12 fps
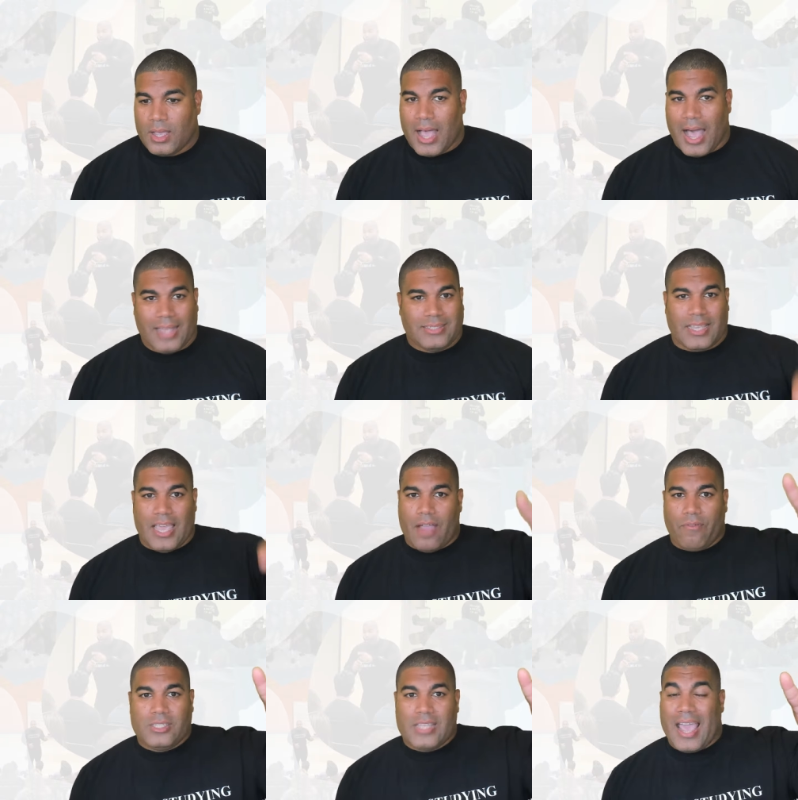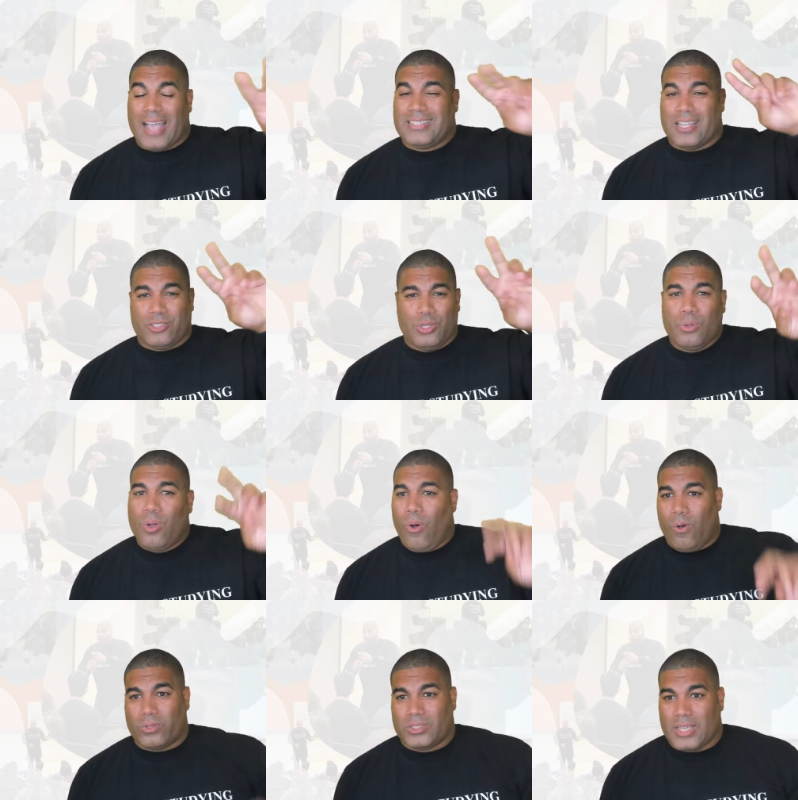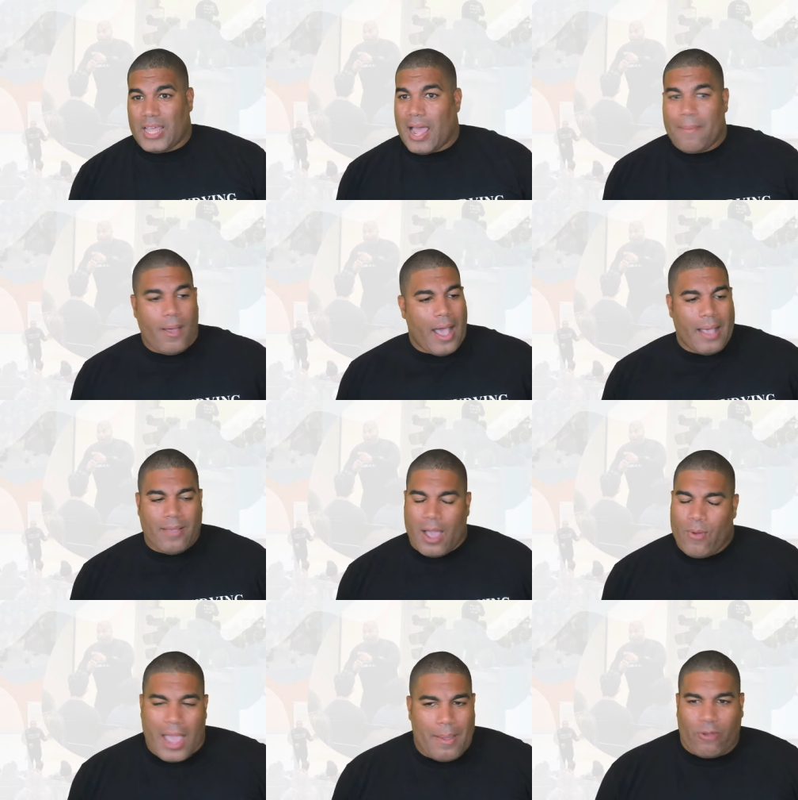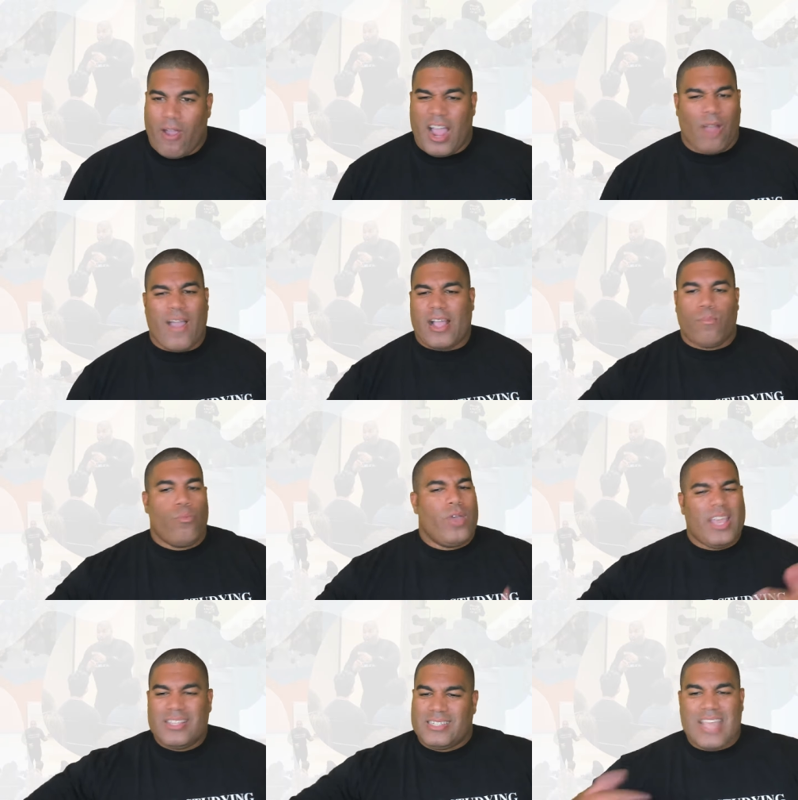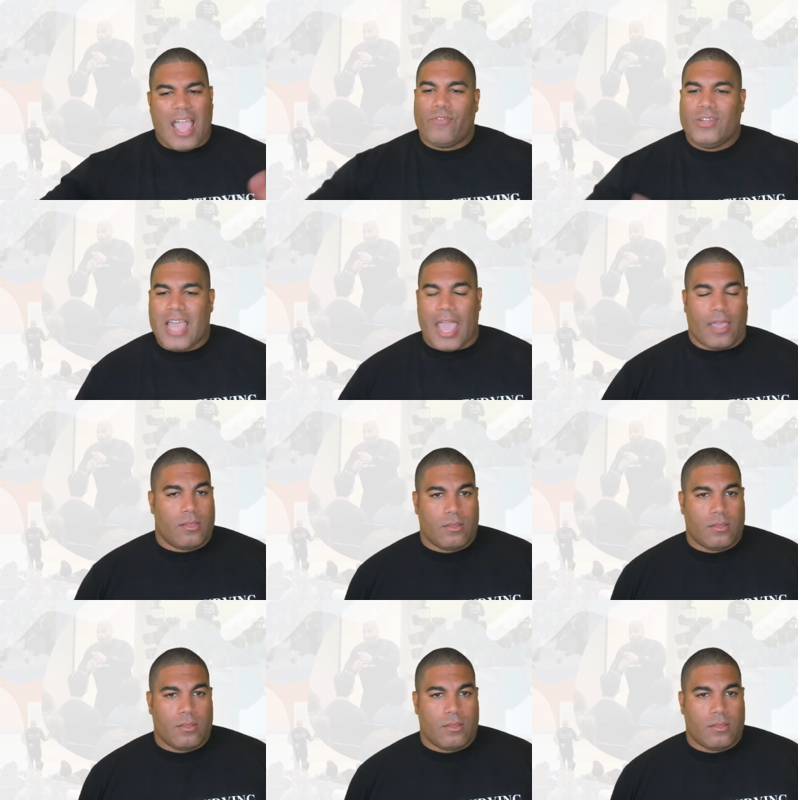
I say every day I set two goals, and I'm I, I, I rack up wins every day.